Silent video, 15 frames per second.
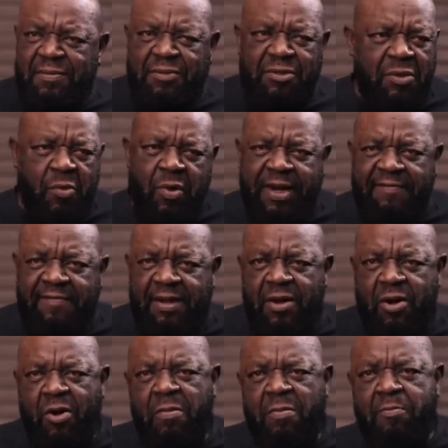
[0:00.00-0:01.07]
so whatever,
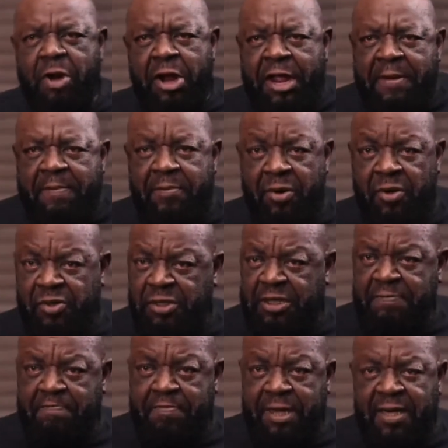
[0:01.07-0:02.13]
or Airbus, the
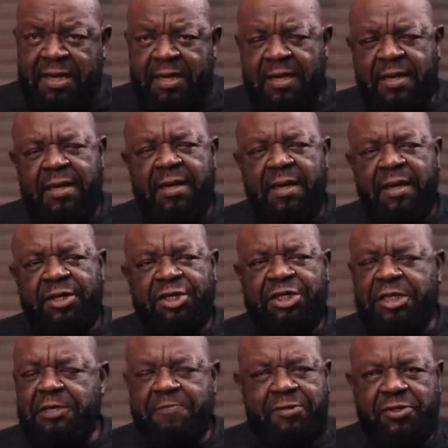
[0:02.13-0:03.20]
big
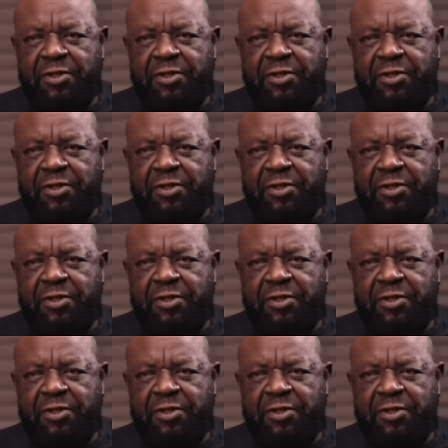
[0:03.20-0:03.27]
ships.